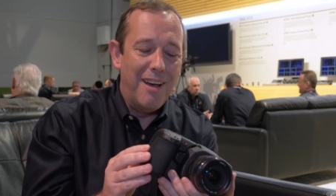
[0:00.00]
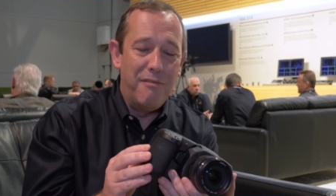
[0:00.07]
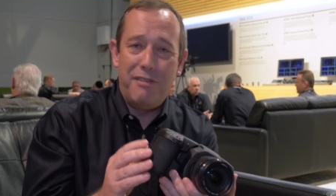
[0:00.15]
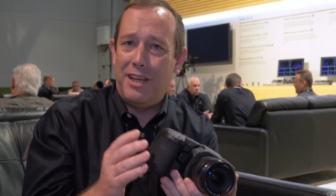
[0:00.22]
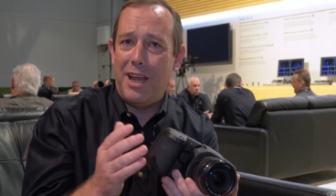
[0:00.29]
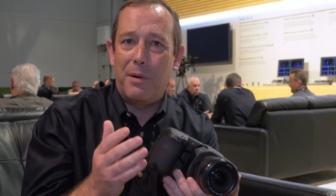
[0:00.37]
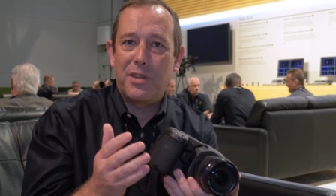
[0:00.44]

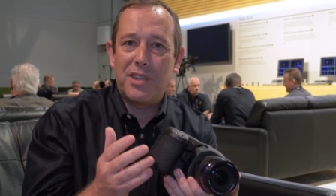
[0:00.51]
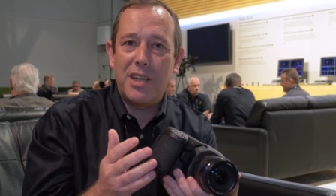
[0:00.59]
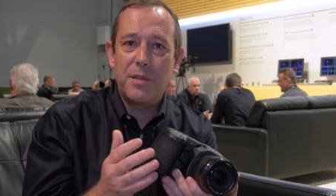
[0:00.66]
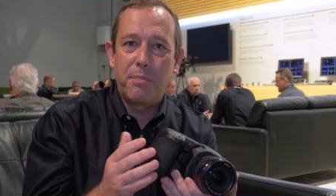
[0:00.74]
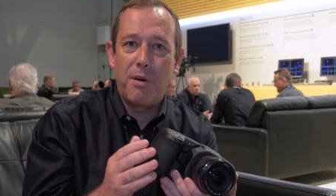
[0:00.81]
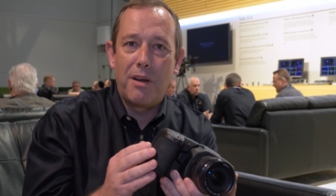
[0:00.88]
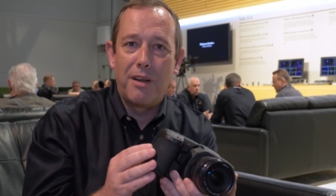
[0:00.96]
video
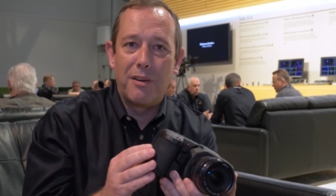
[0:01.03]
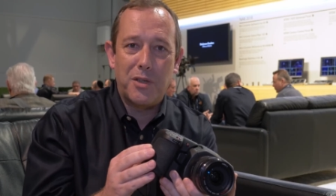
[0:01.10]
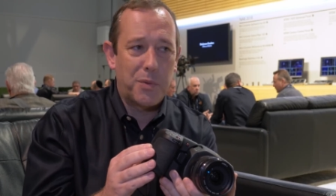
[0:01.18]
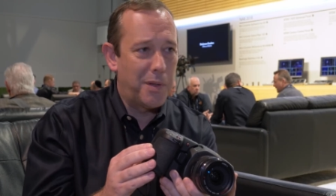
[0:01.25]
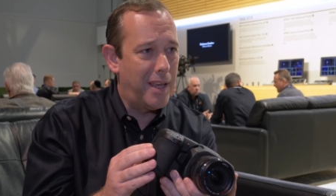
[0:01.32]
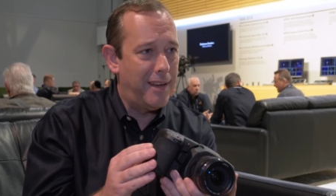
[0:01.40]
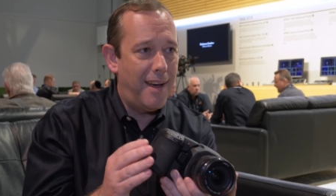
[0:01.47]
assist products,
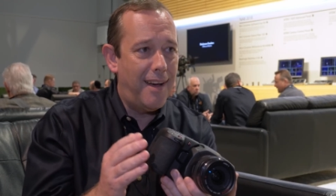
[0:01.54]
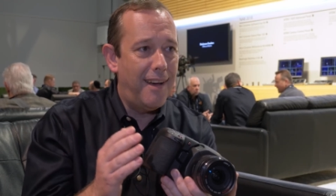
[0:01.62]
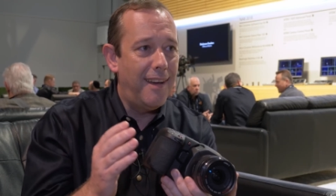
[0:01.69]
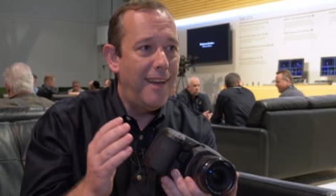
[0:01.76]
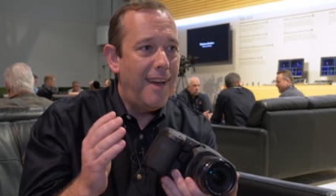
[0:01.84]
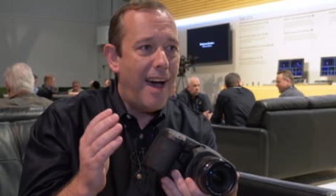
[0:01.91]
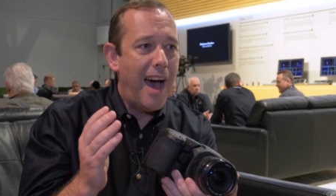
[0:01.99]
within our
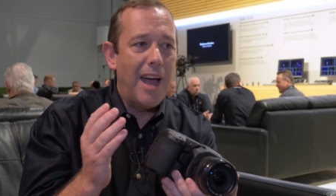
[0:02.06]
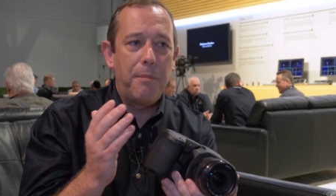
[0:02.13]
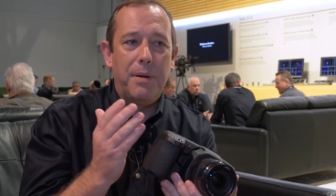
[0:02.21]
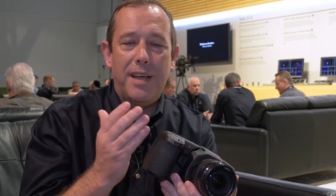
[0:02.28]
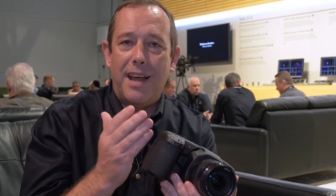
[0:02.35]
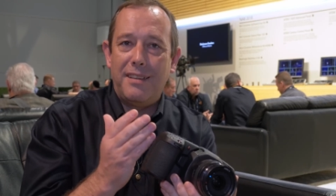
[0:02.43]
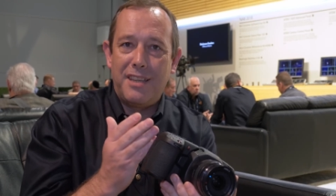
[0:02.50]

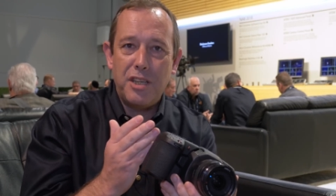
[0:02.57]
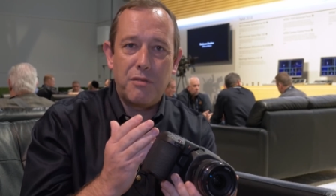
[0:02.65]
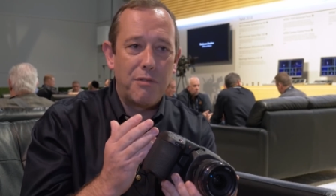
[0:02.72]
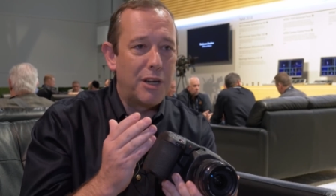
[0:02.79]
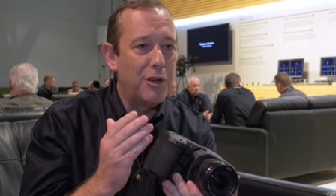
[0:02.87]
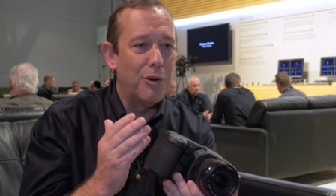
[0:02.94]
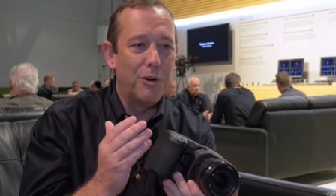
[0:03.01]
hyperdeck disc
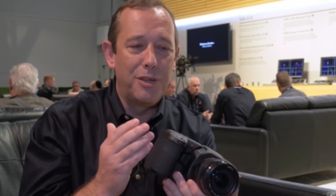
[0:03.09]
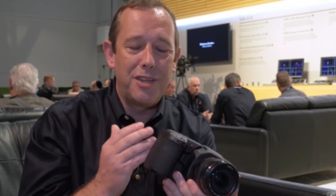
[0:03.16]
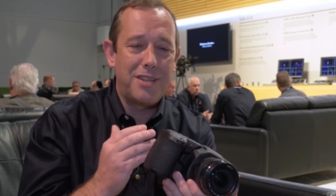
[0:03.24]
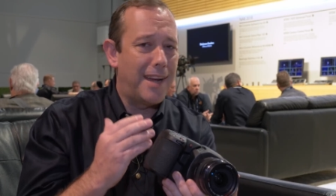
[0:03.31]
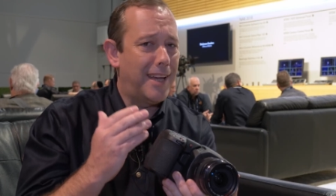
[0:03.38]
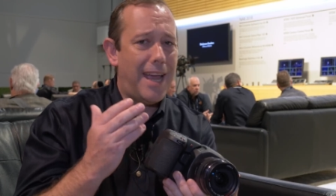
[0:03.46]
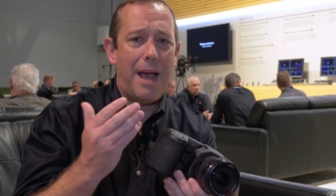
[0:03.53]
recorders,
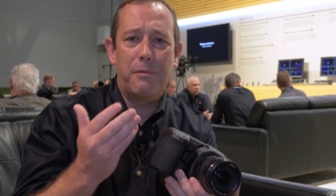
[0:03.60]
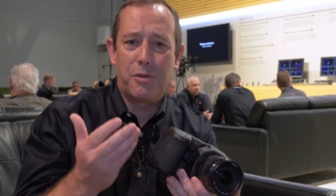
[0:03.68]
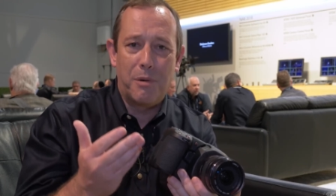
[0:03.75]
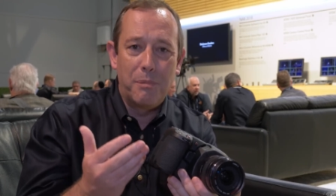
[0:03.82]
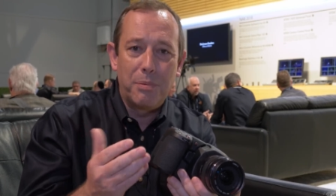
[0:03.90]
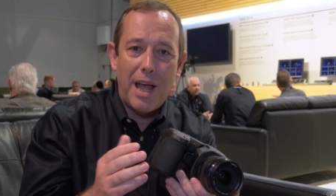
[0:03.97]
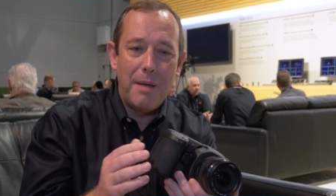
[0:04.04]
our
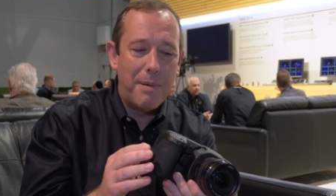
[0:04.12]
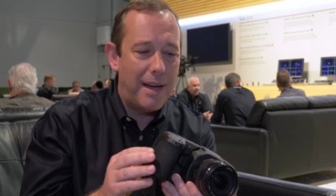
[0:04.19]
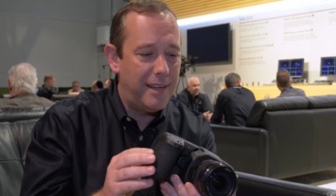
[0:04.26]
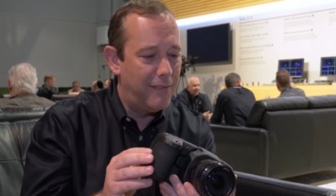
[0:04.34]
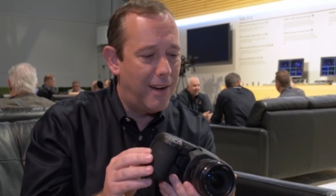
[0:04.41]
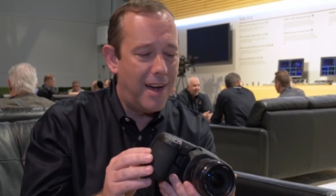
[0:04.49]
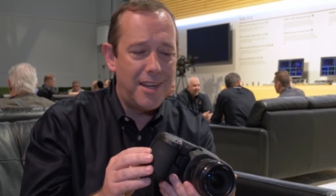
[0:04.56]
capture and playback
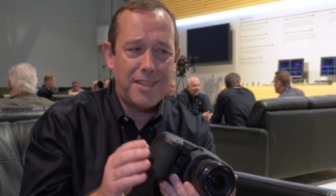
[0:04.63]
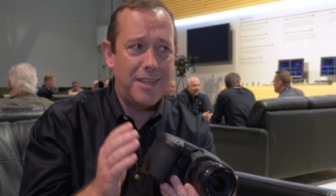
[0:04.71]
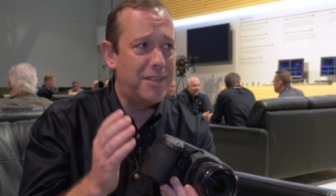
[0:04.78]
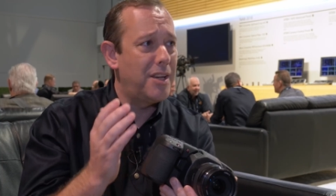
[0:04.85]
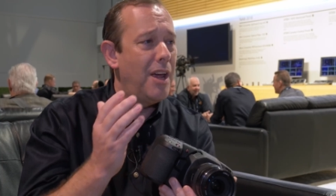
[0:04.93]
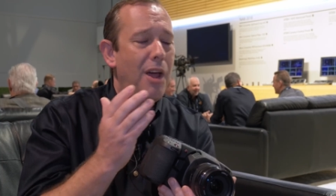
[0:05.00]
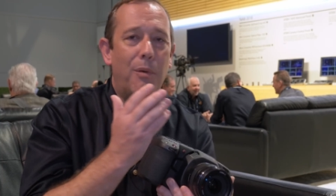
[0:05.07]

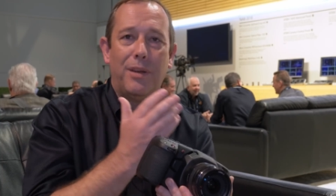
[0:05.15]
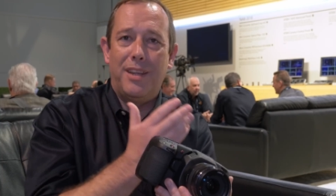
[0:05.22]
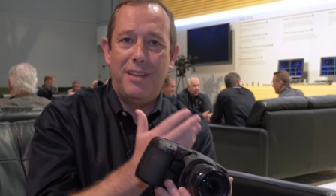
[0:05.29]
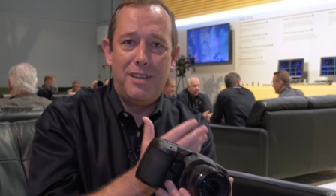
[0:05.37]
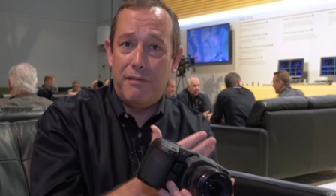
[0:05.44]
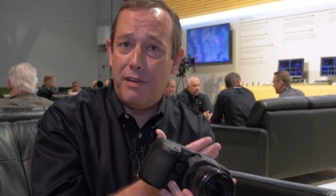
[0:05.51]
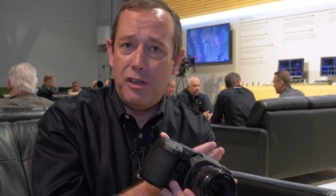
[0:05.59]
devices,
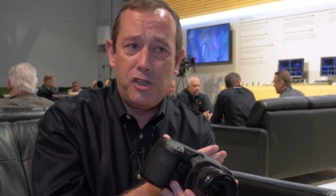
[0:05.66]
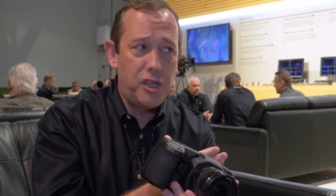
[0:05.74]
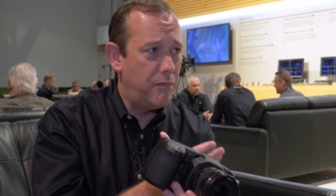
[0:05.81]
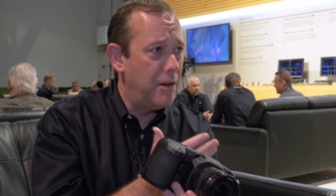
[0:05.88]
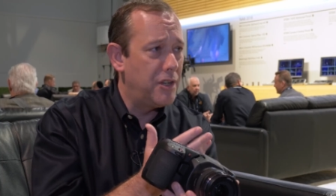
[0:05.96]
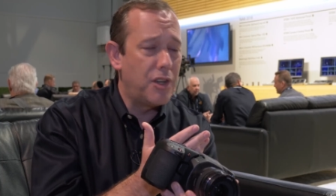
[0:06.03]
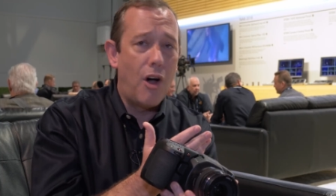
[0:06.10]
within DaVinci
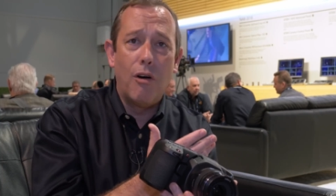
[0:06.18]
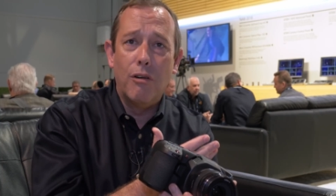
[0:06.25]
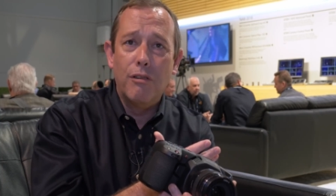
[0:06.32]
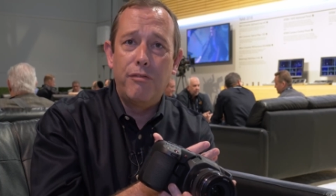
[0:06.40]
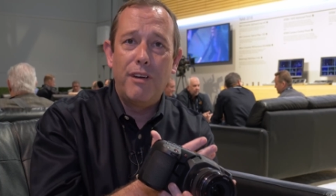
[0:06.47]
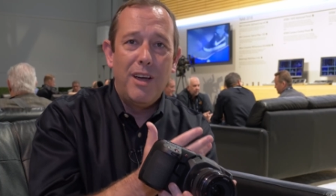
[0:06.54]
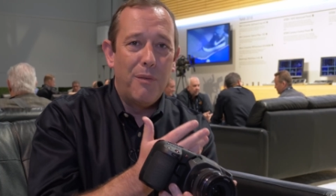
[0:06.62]

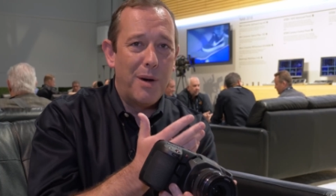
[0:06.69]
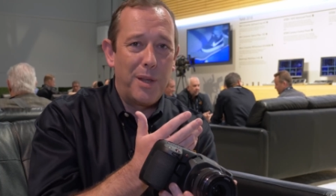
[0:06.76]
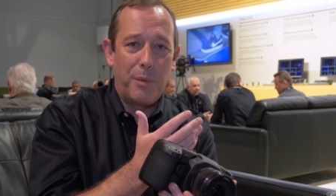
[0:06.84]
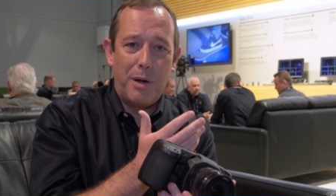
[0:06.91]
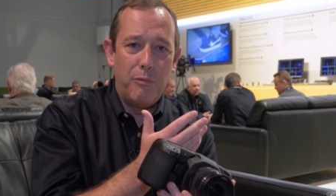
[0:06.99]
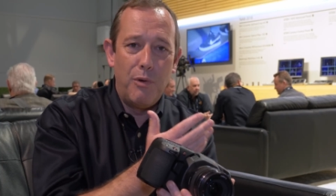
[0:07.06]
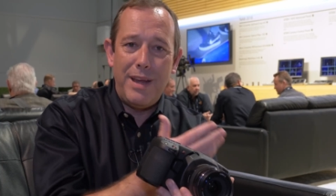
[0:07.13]
Resolve, whether
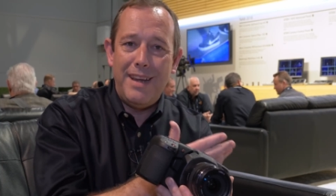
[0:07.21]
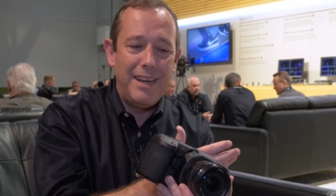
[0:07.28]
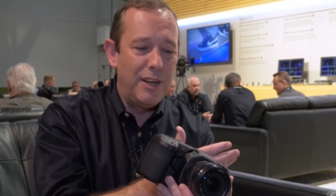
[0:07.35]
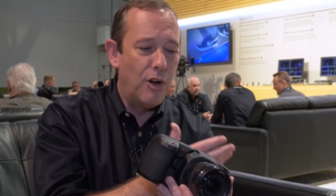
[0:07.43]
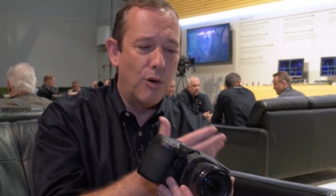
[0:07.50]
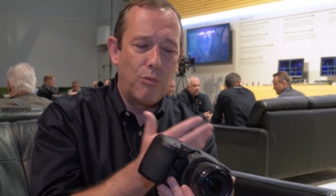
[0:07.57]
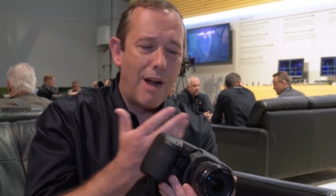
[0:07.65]
we're
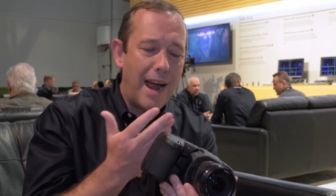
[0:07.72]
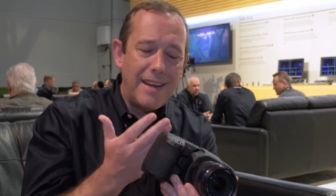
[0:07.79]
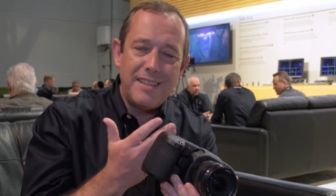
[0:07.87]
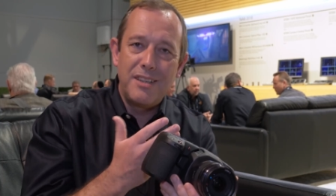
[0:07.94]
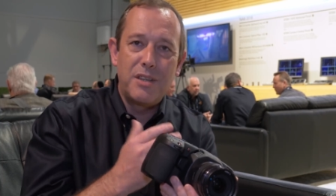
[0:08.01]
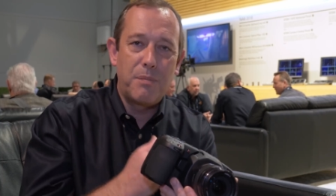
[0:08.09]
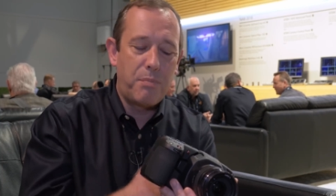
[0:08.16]
reading or
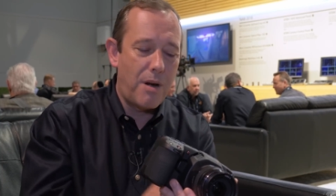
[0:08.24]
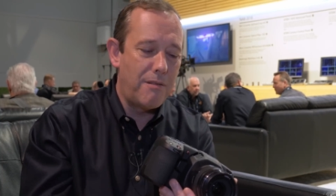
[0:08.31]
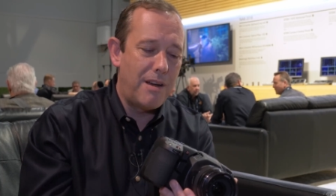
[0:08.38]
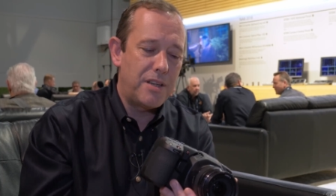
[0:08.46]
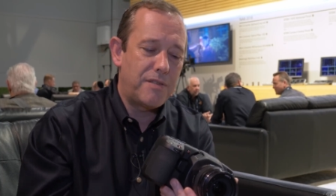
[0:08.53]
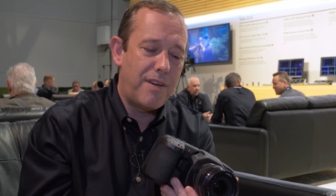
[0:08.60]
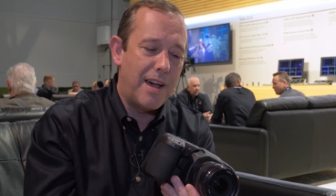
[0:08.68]
writing to
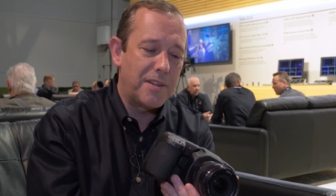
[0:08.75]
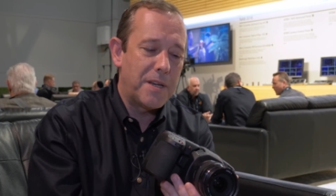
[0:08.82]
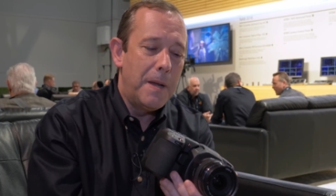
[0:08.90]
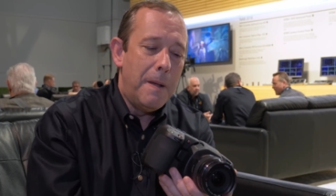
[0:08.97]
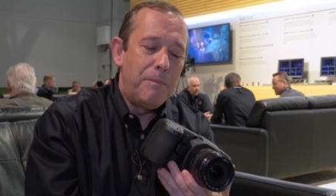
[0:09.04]
ProRes files.